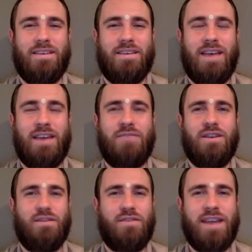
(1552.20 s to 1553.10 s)
And we
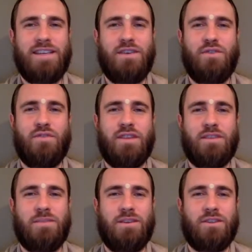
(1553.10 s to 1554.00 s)
are fighting over
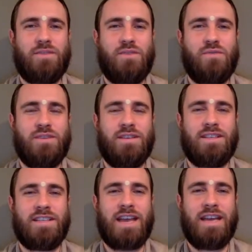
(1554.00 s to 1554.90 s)
it because we couldn't
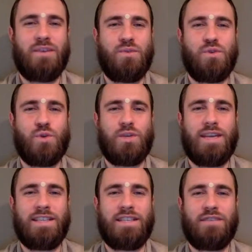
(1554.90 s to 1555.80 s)
decide who should
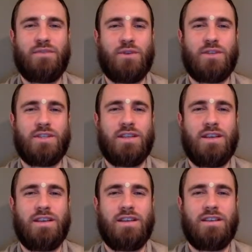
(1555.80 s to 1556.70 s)
taste it first.
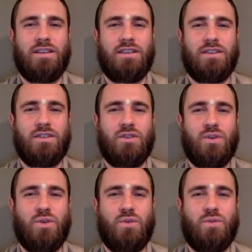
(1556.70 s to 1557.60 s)

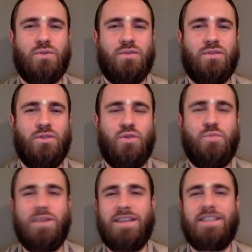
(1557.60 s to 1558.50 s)
So you
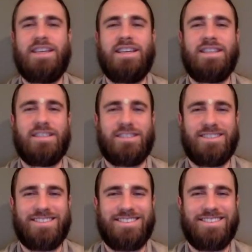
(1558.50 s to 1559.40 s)
please take this.